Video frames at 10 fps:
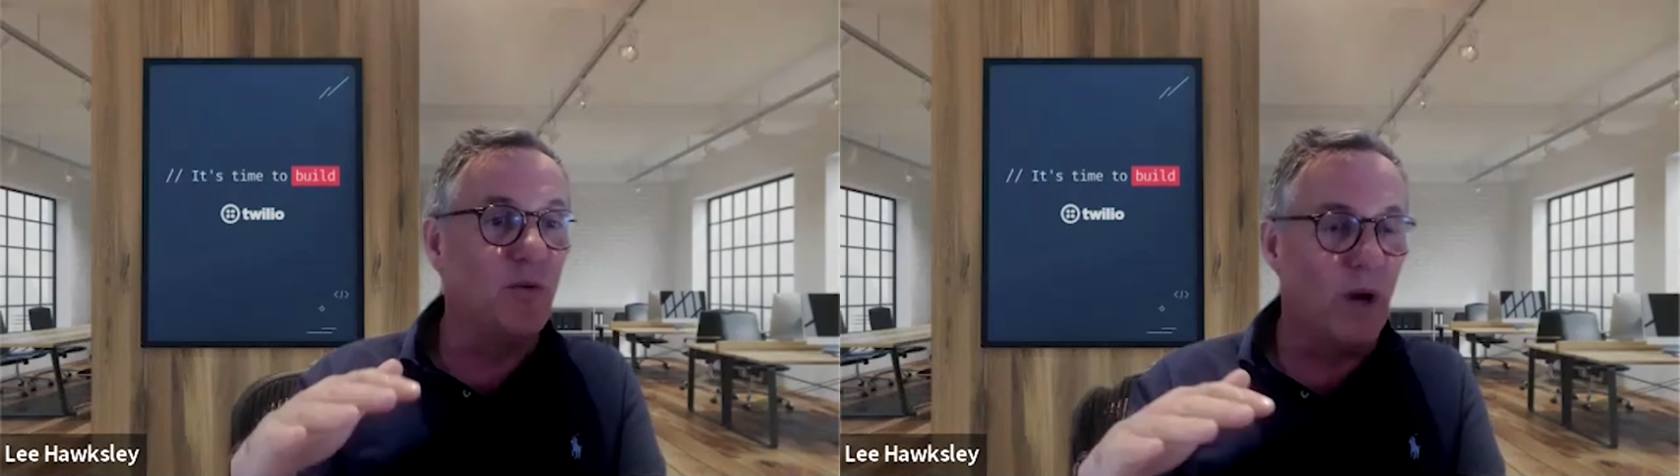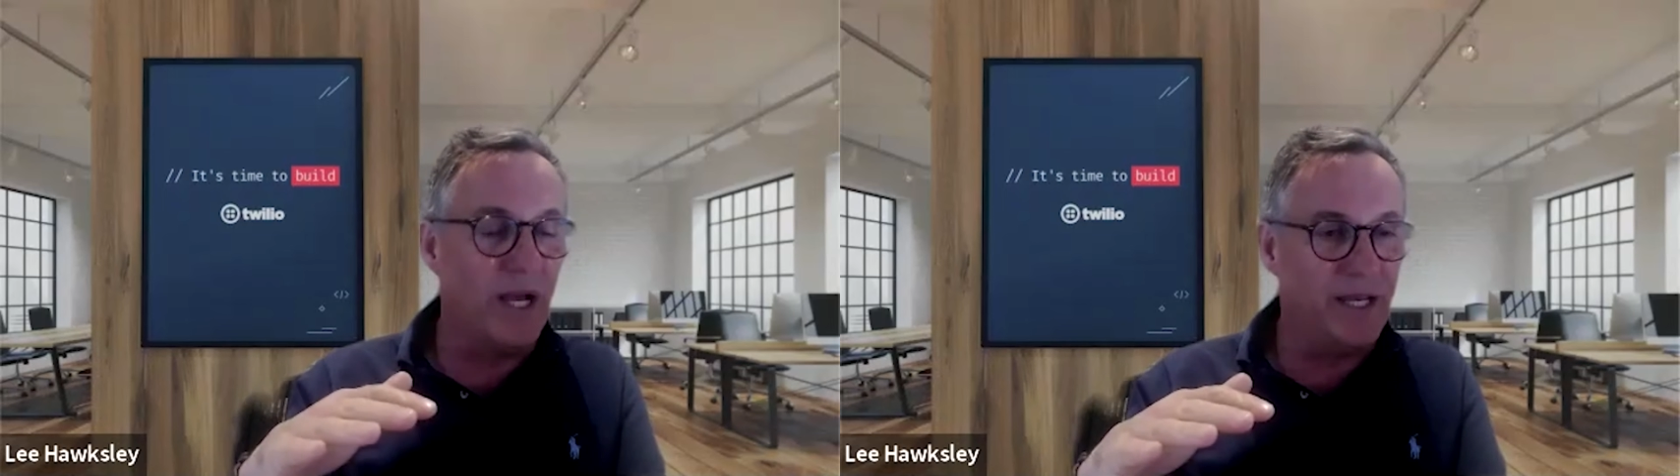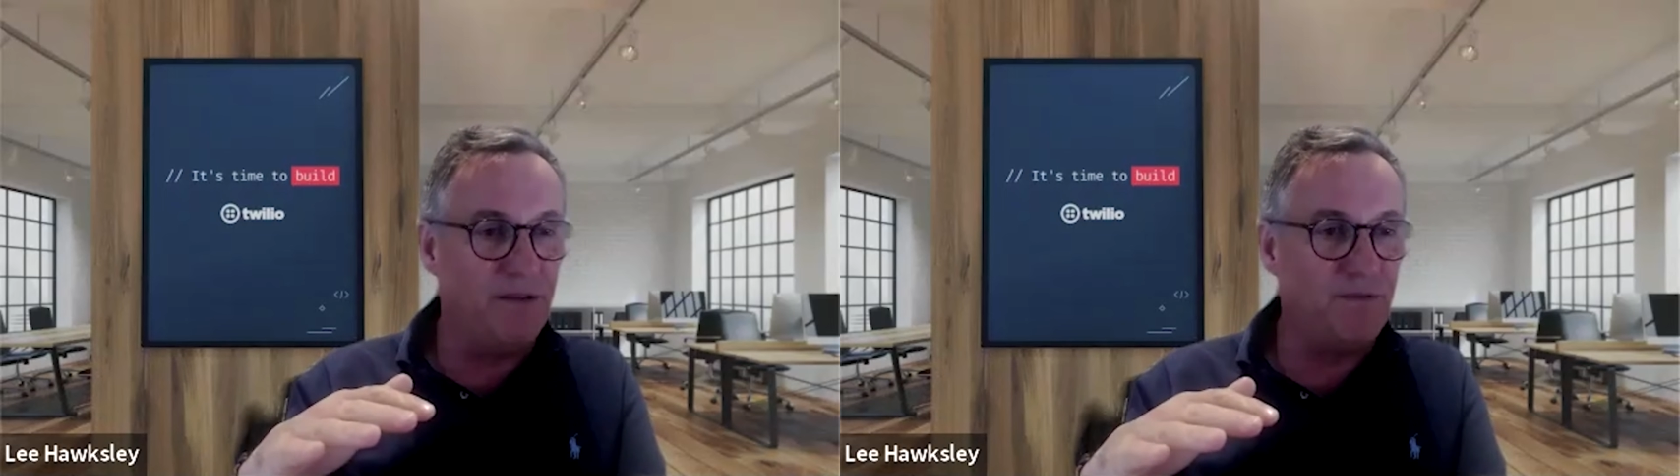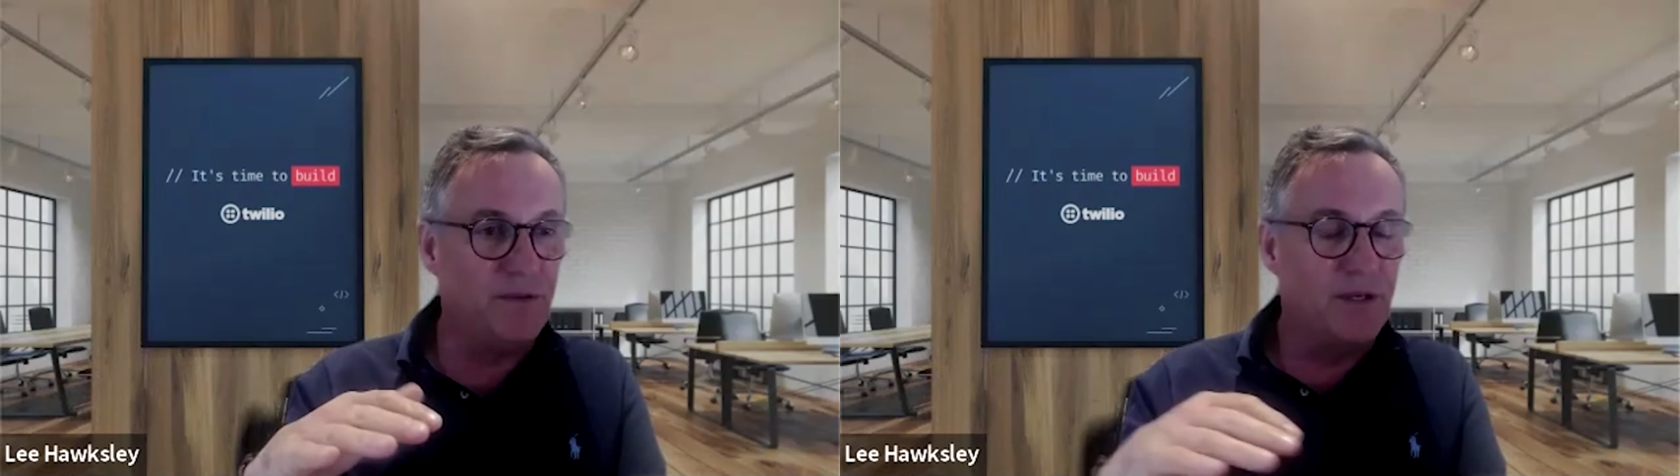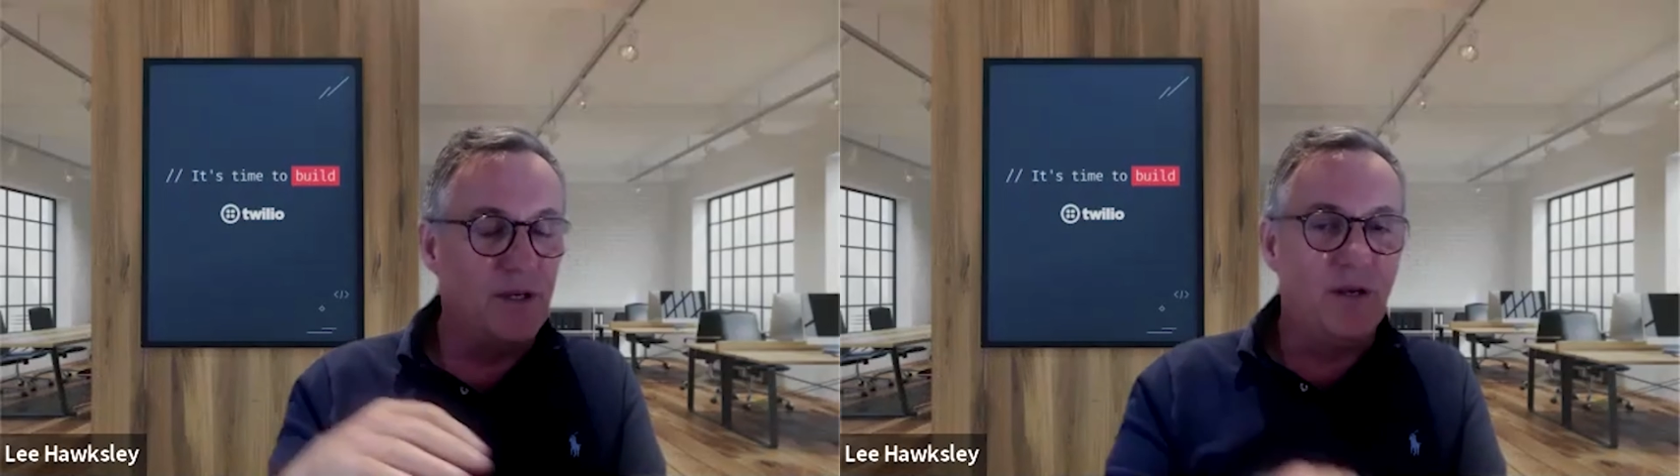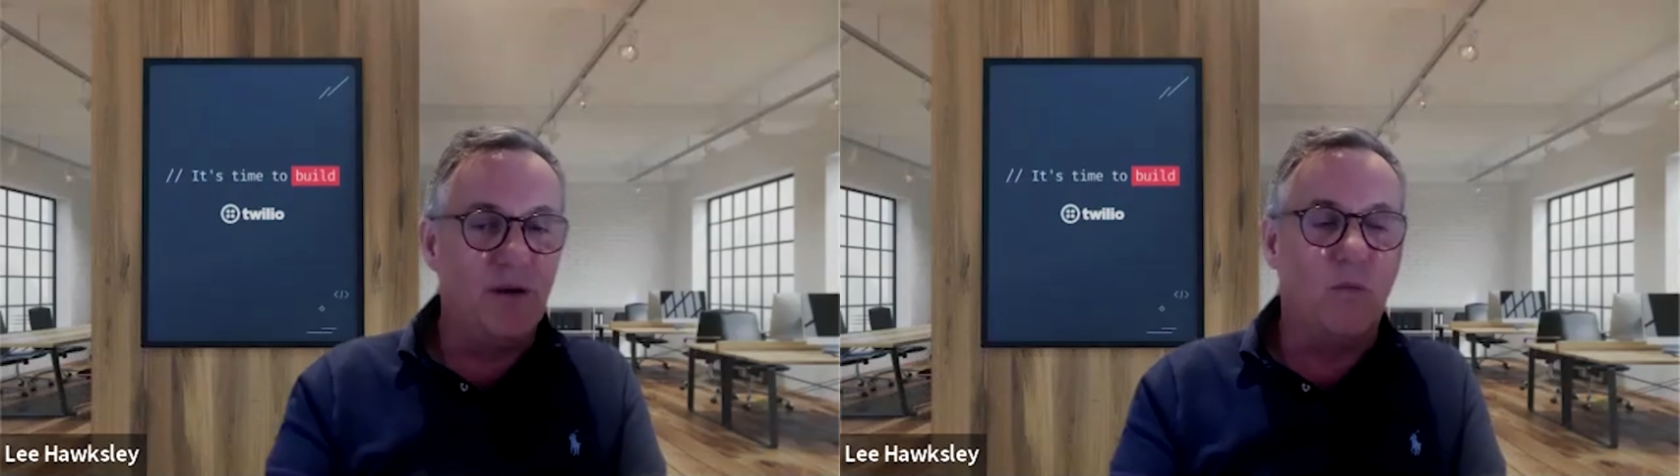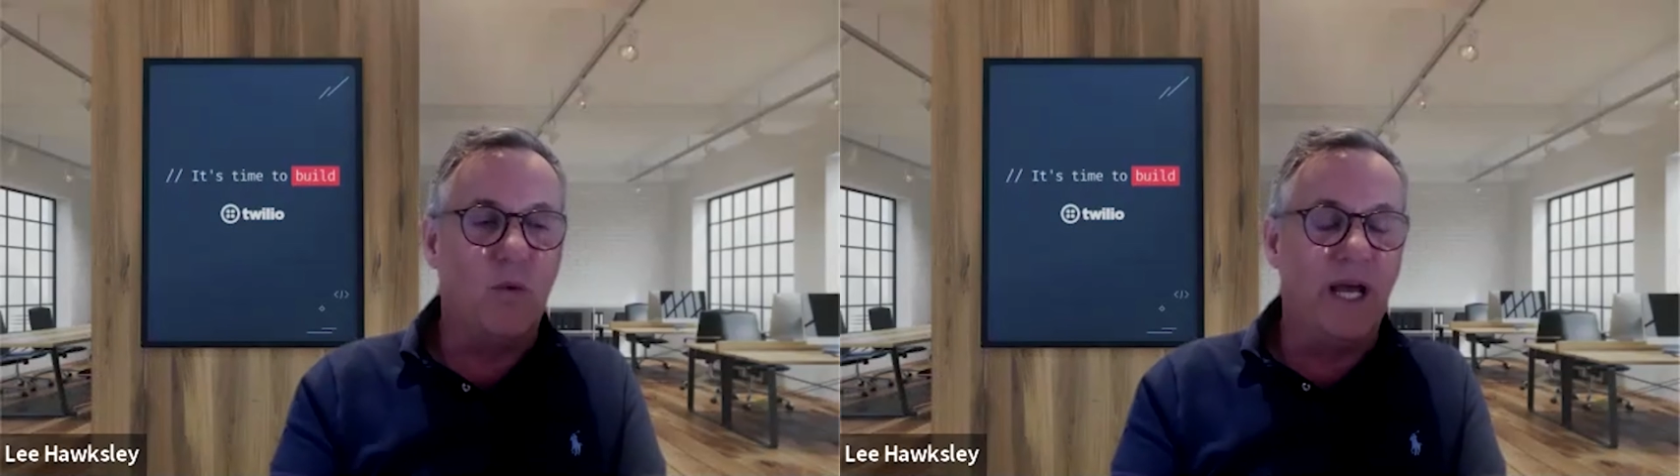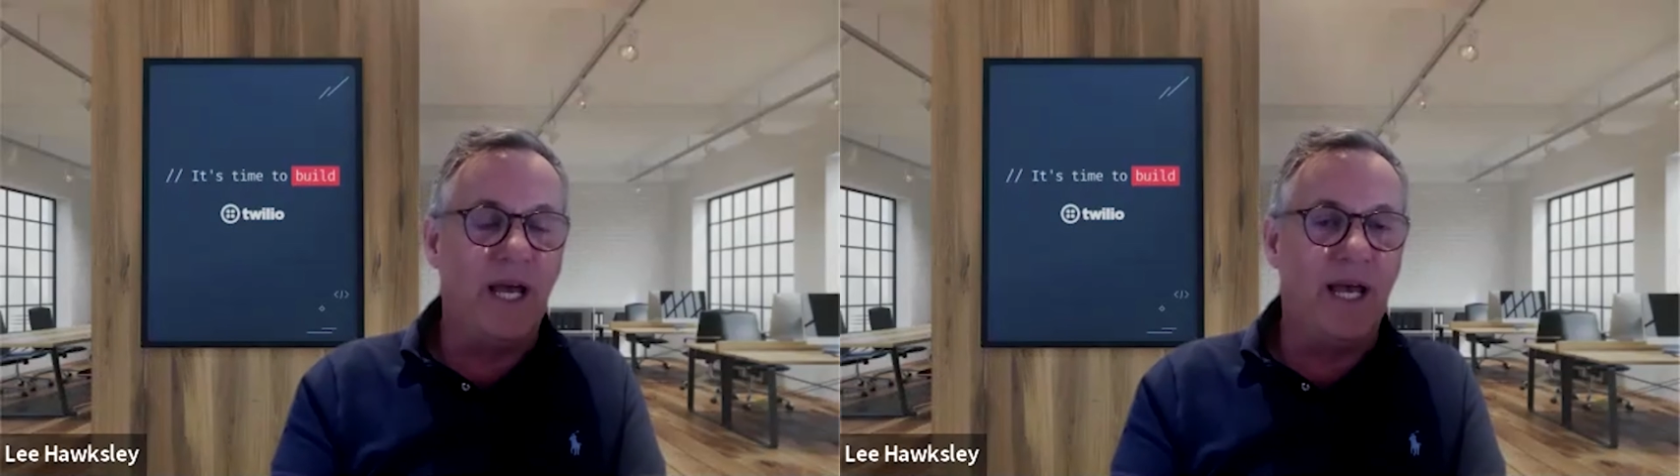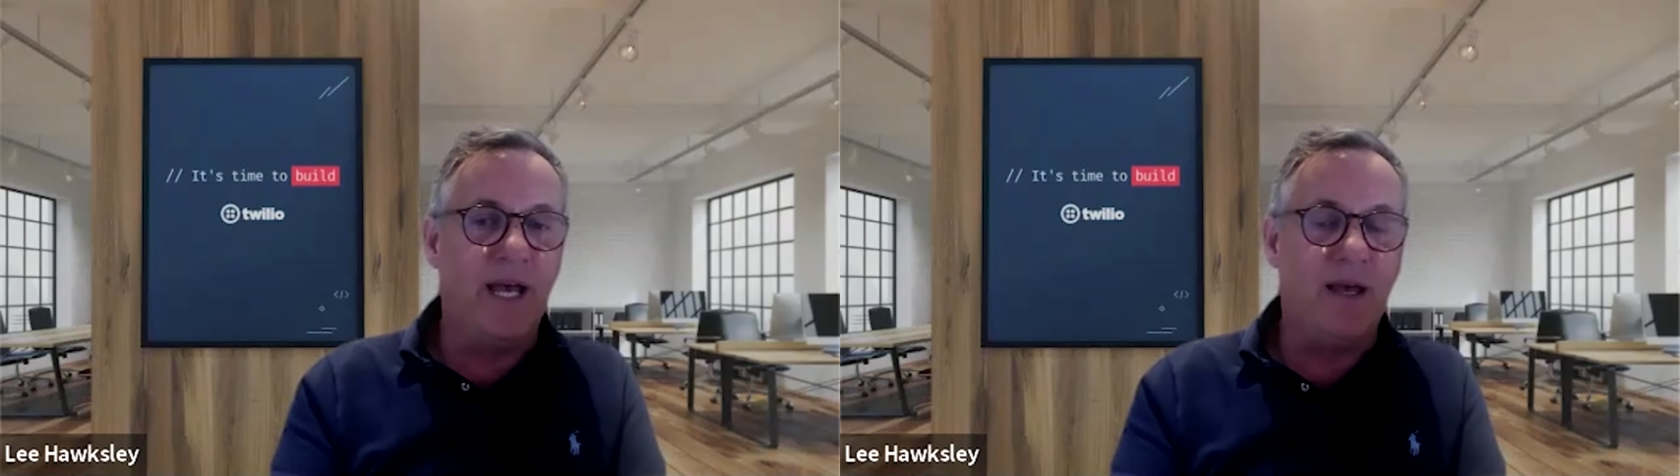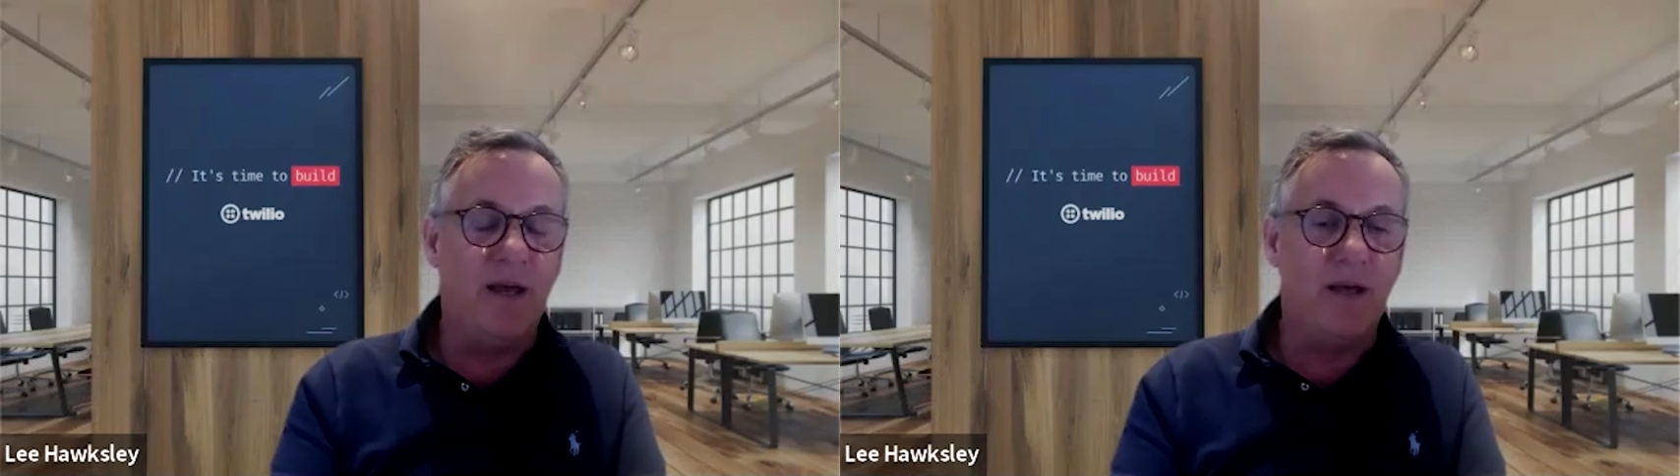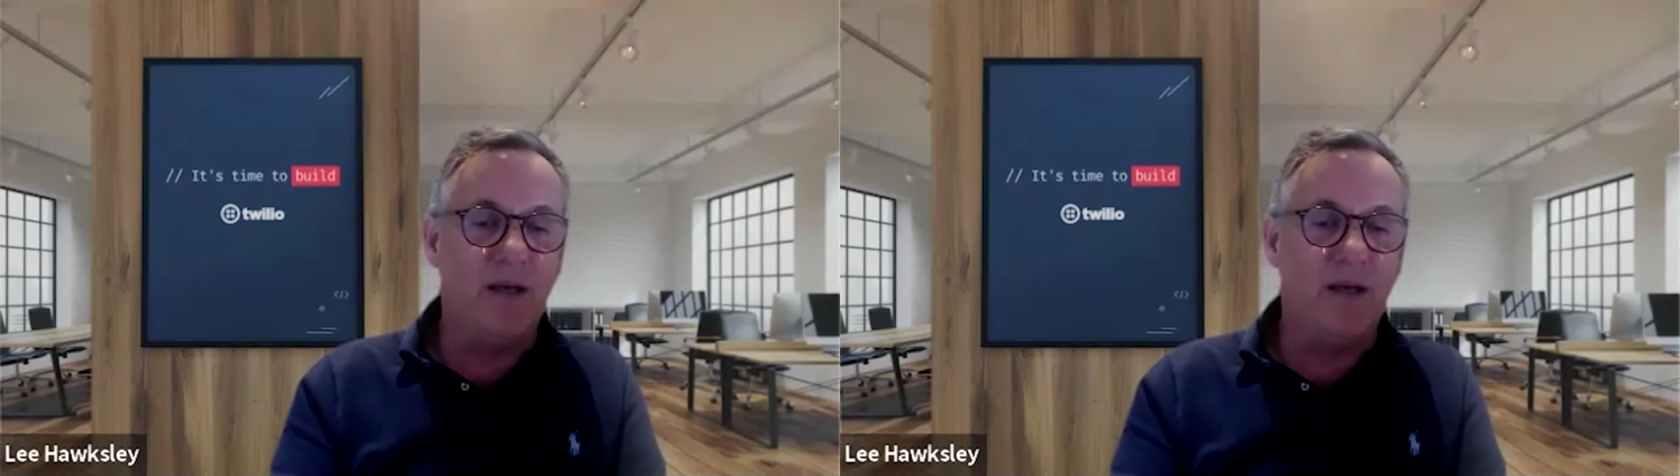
wave where